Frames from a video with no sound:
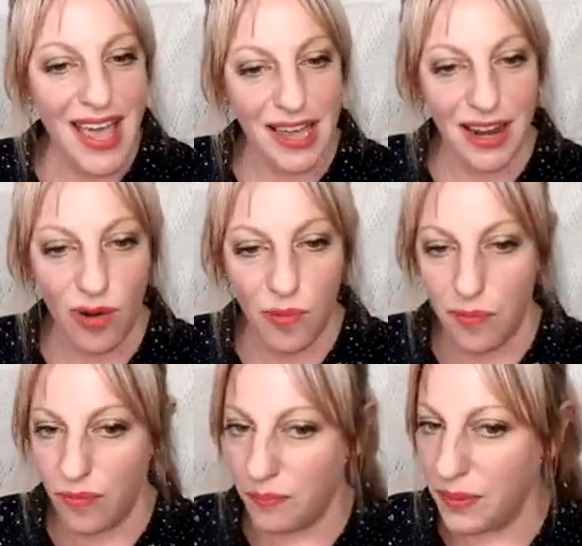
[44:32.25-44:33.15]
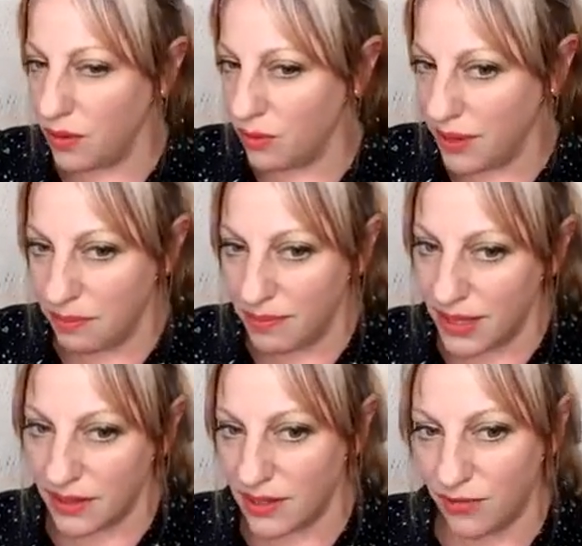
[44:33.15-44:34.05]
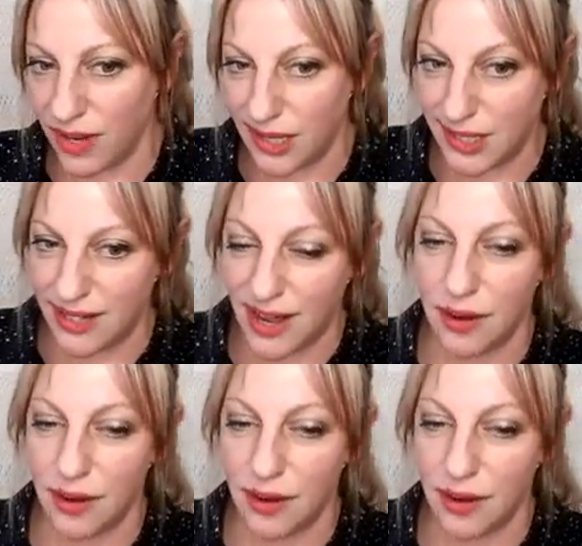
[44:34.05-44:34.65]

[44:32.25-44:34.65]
And I would be remiss if I did